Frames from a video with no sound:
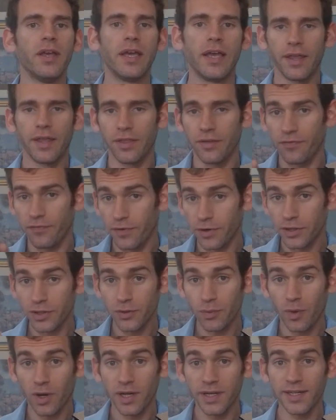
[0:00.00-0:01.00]
And the
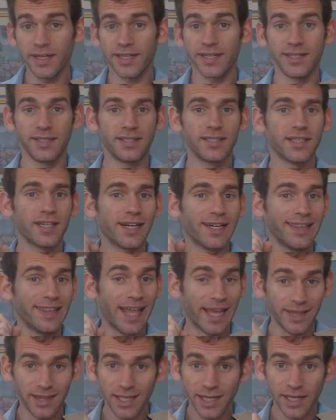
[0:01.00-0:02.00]
first one is
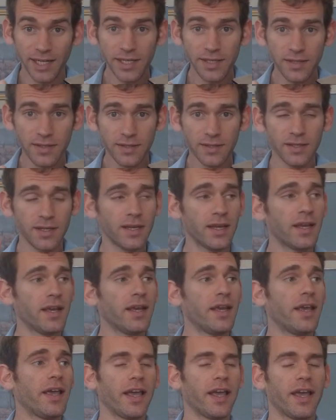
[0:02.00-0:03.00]
cleanliness,
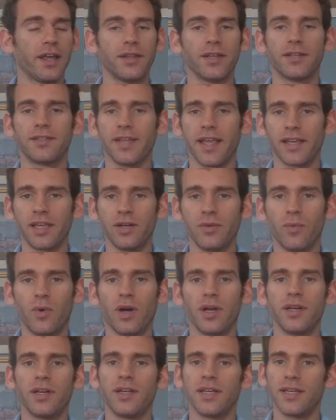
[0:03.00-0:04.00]
and the second
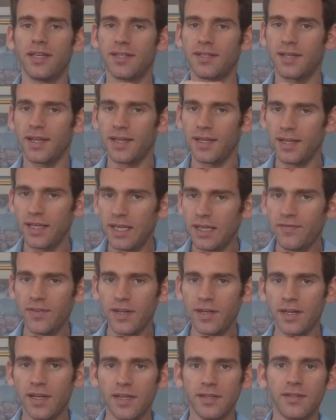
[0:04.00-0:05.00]
one is
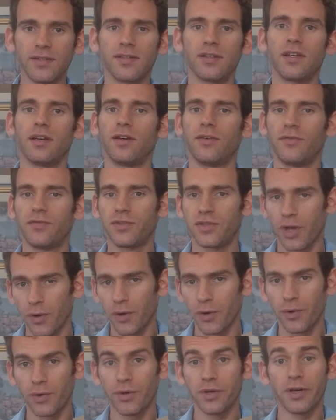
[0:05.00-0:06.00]
evenness of
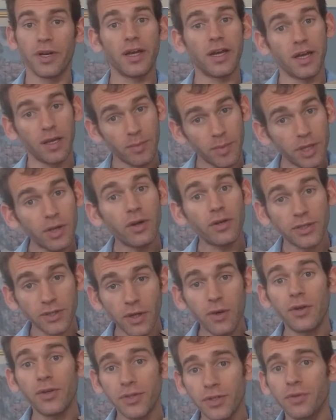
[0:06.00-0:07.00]
tone, but
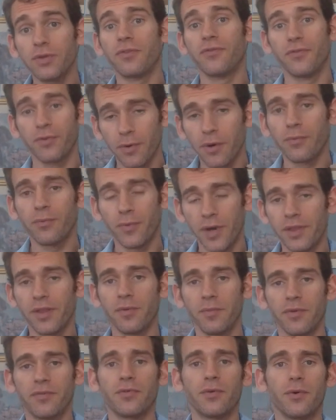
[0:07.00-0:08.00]
also of
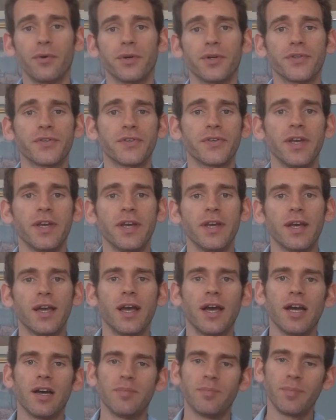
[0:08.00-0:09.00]
rhythm, of course.
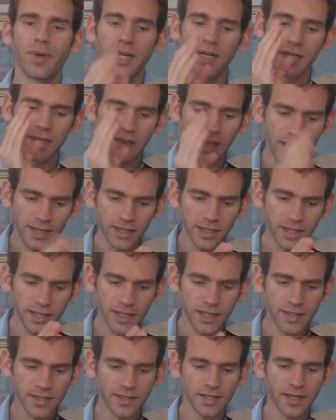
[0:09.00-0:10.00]
But
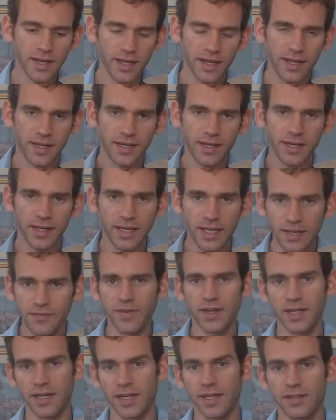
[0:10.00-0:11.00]
cleanliness and
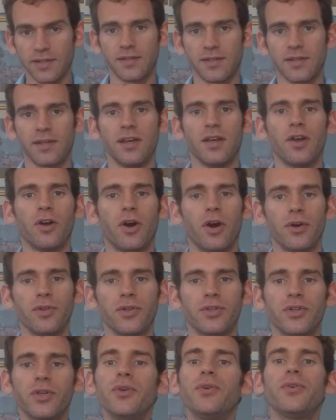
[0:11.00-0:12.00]
evenness are the
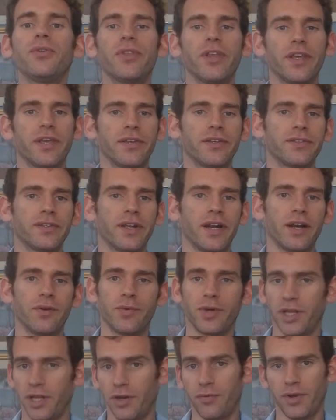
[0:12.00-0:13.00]
two things that I
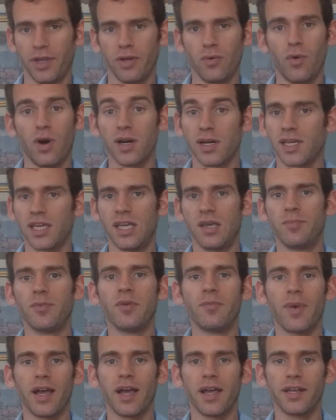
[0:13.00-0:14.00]
really, really want to keep in
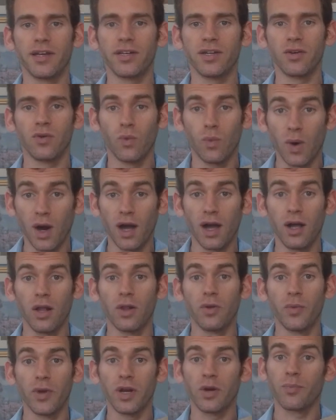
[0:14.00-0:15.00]
mind
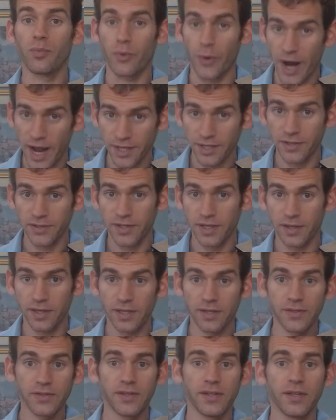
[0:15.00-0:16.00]
while we are practicing
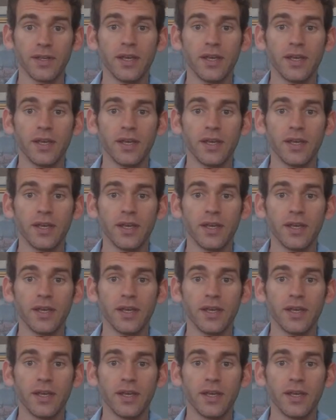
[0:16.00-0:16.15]
this.